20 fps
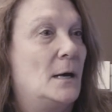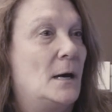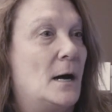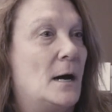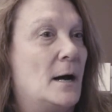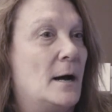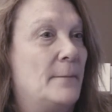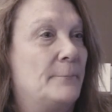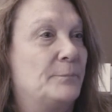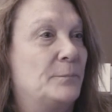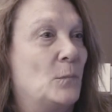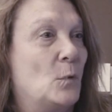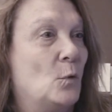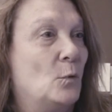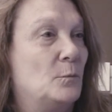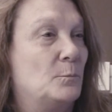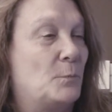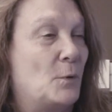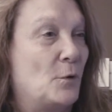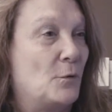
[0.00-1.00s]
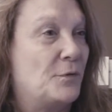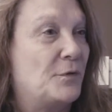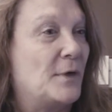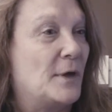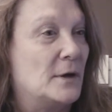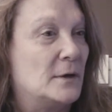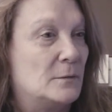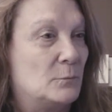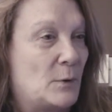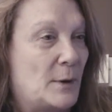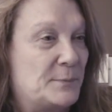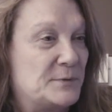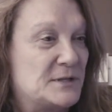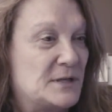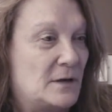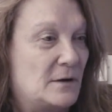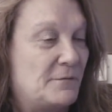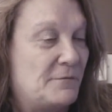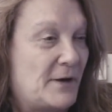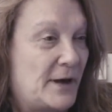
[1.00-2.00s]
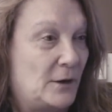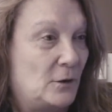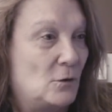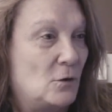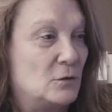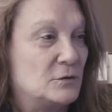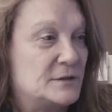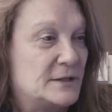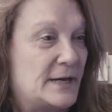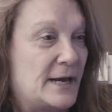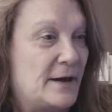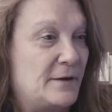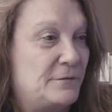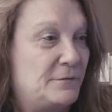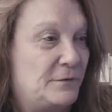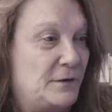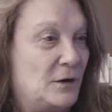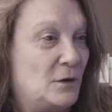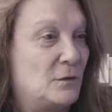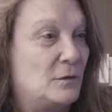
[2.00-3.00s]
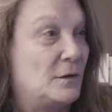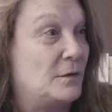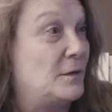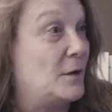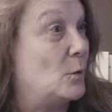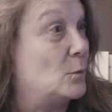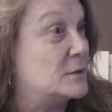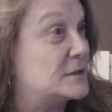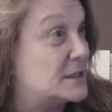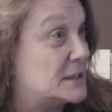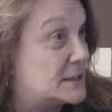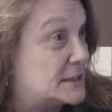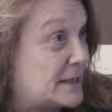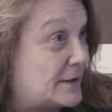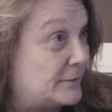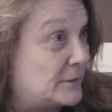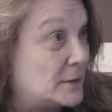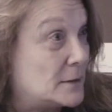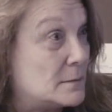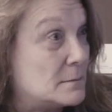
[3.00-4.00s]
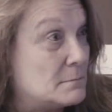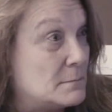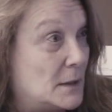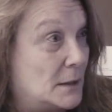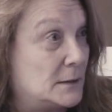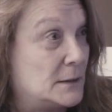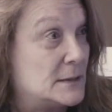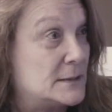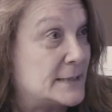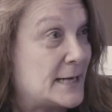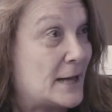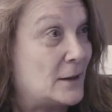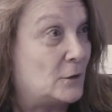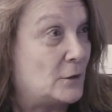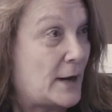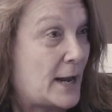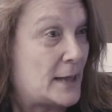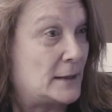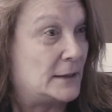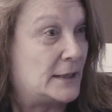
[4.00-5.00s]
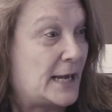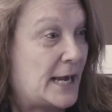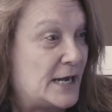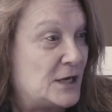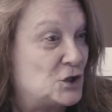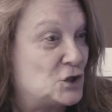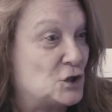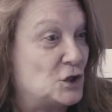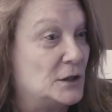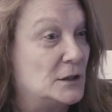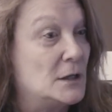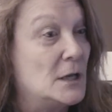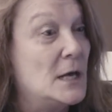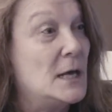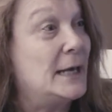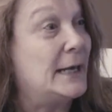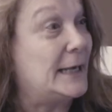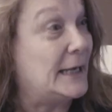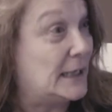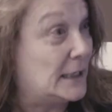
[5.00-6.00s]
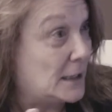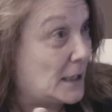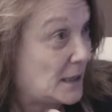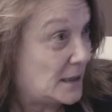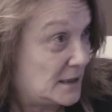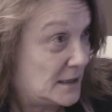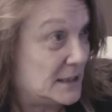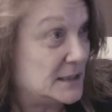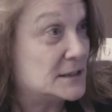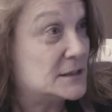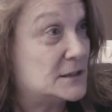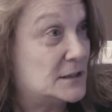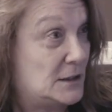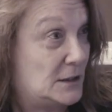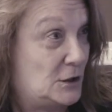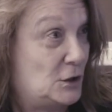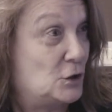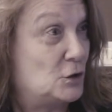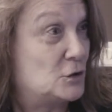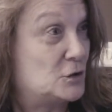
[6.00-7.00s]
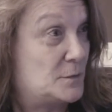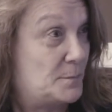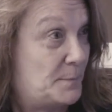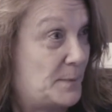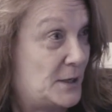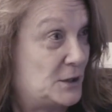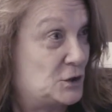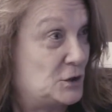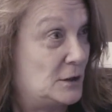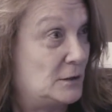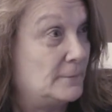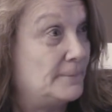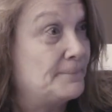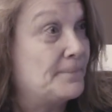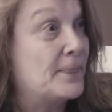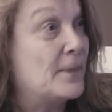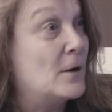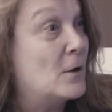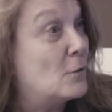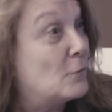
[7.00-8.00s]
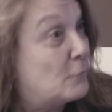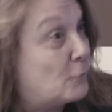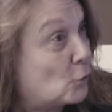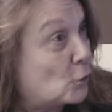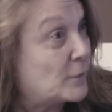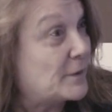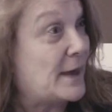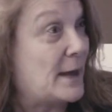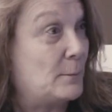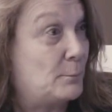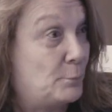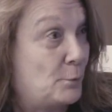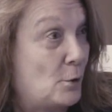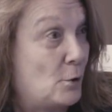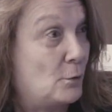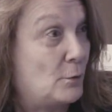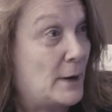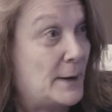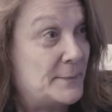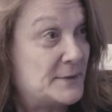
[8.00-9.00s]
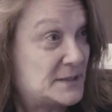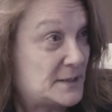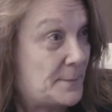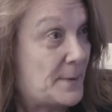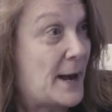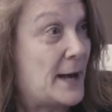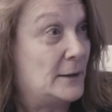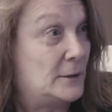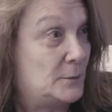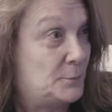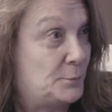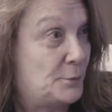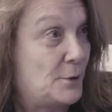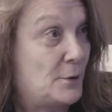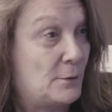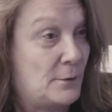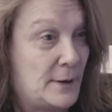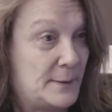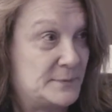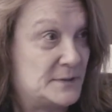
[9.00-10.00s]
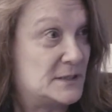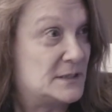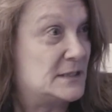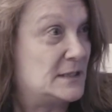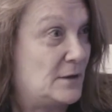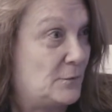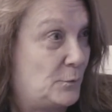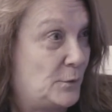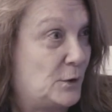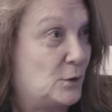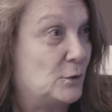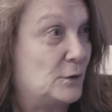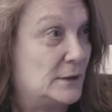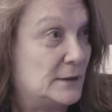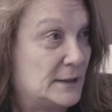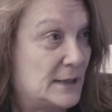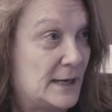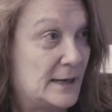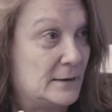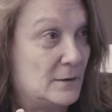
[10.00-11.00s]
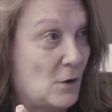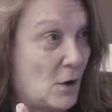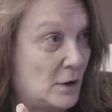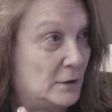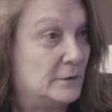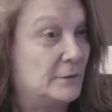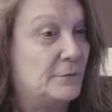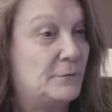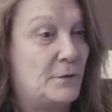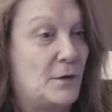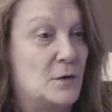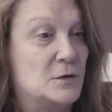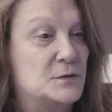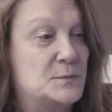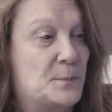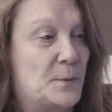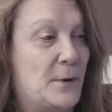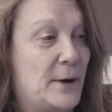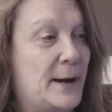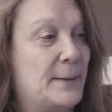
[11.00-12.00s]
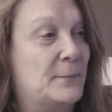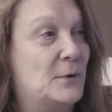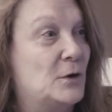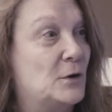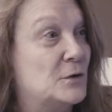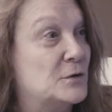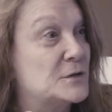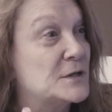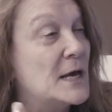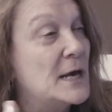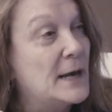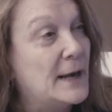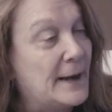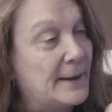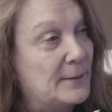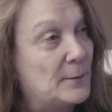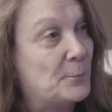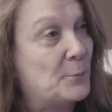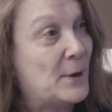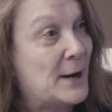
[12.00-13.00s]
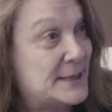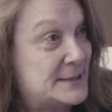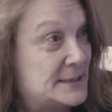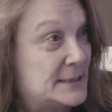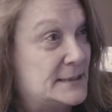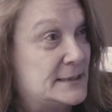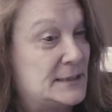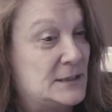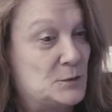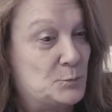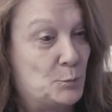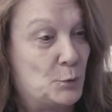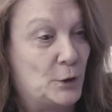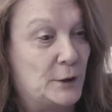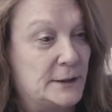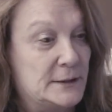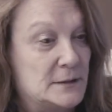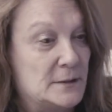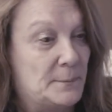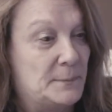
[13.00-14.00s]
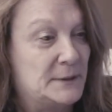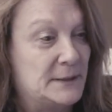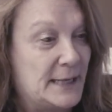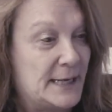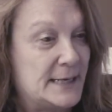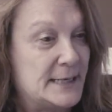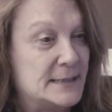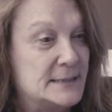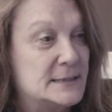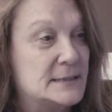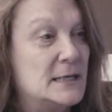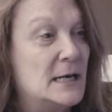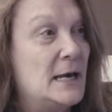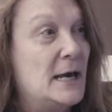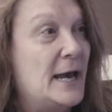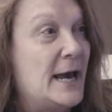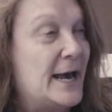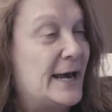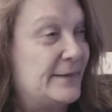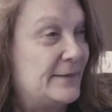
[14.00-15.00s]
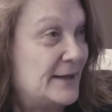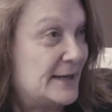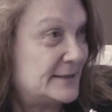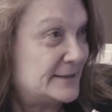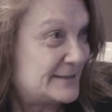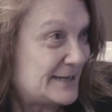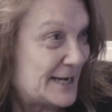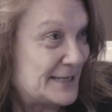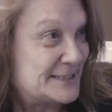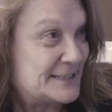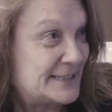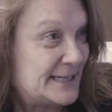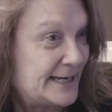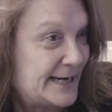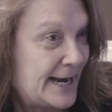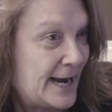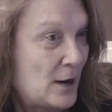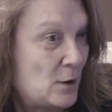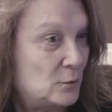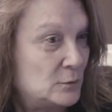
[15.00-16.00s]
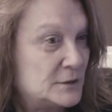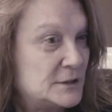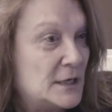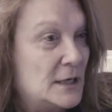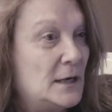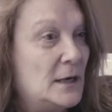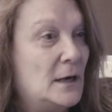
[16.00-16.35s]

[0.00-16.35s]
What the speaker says: Both Representative Feigenholz and I feel that there was a $7 million allocation in this year's budget for that program as a pilot program to see if we couldn't get all of those parameters and the processes put into place and then test it out.